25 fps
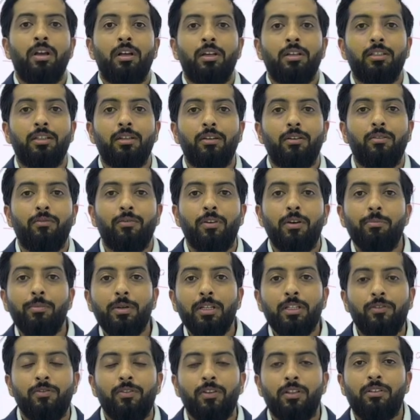see we're
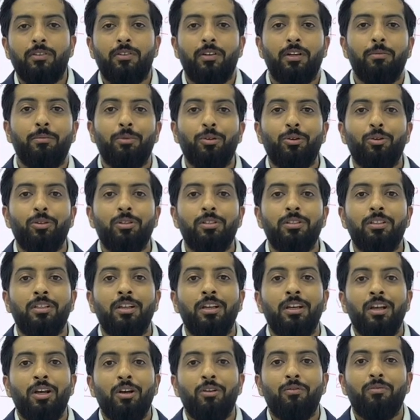misfits right because
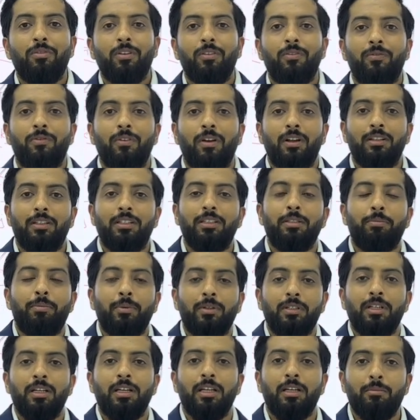we're as a
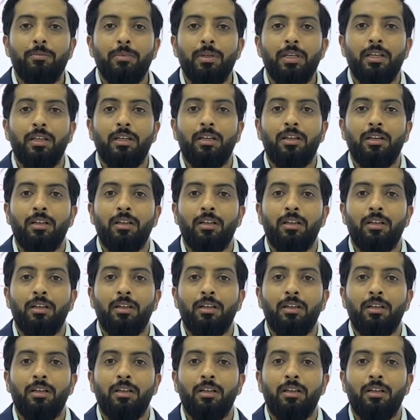person like me